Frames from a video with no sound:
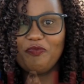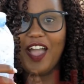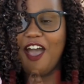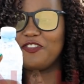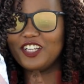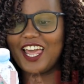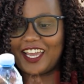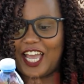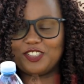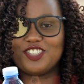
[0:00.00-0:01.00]
I feel
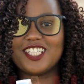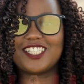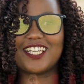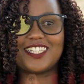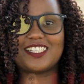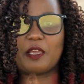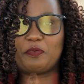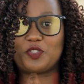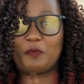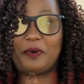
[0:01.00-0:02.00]
like I should just start this
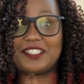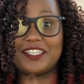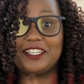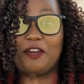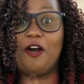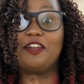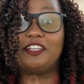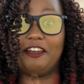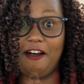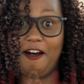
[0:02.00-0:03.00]
episode by telling all
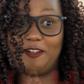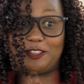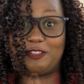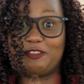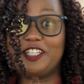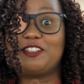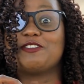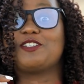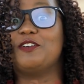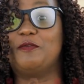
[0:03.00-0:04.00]
of y'all to drink
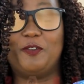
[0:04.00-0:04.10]
you some